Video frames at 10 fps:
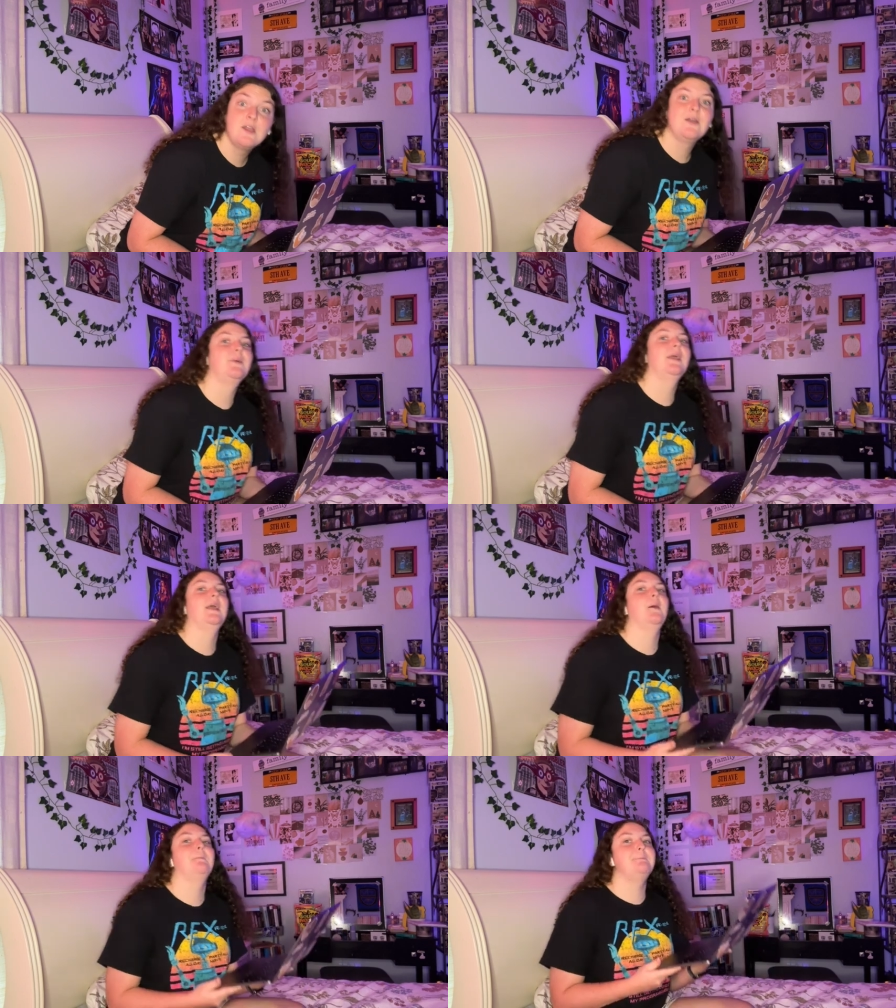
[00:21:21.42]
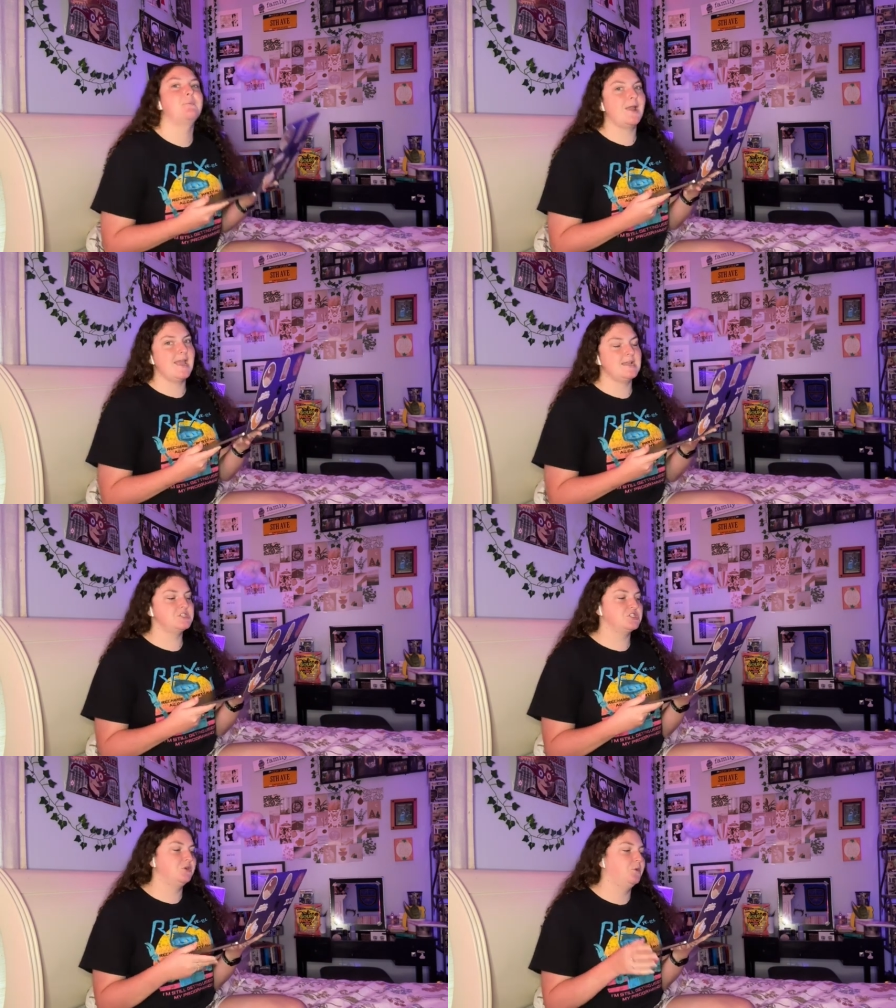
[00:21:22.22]
we're getting a brand
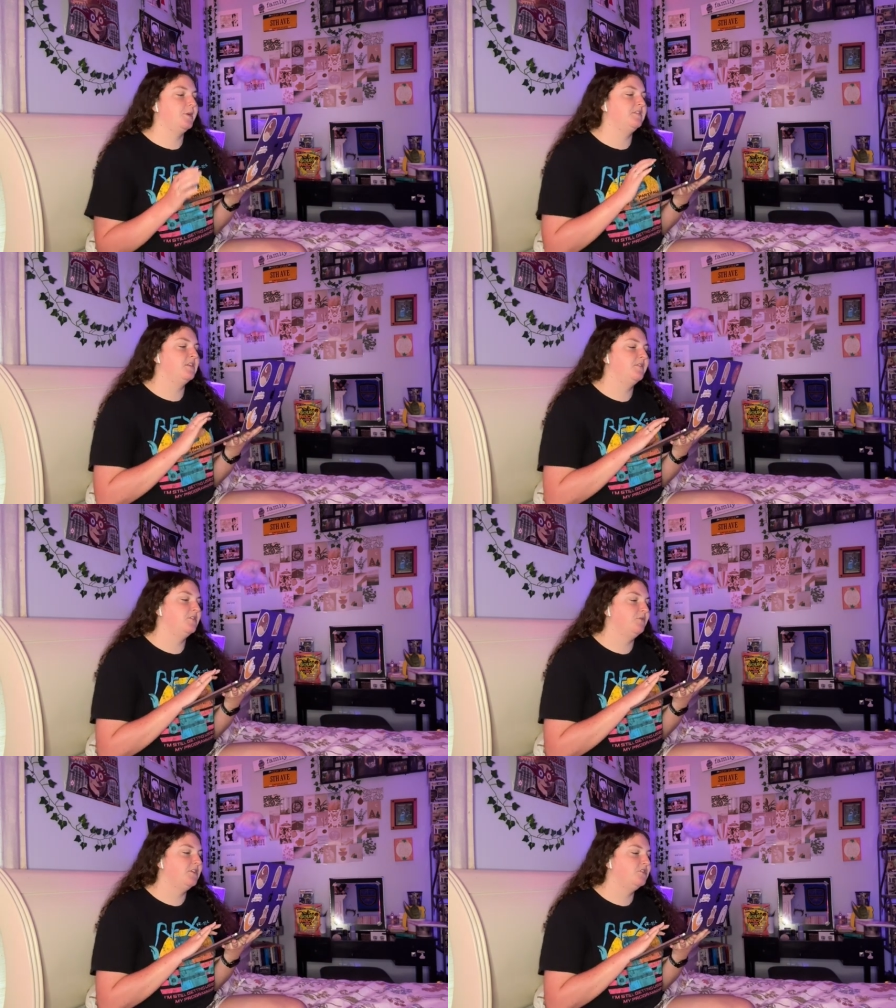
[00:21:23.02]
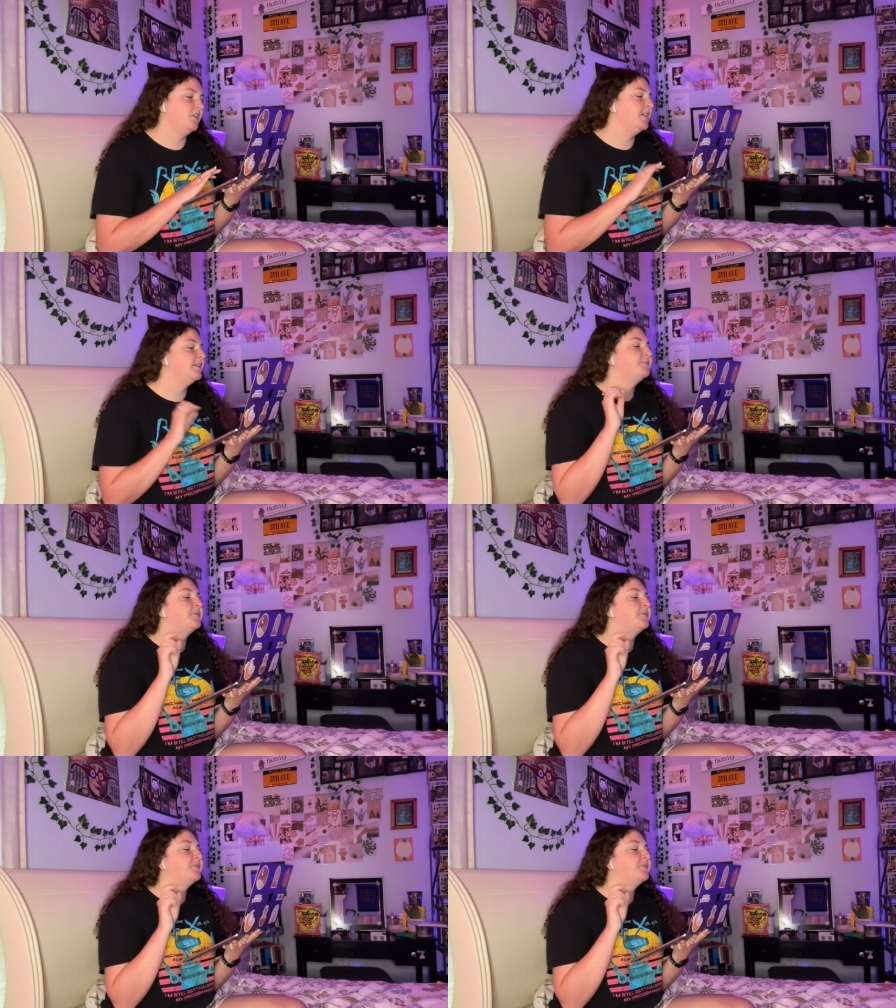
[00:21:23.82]
new quick service restaurant.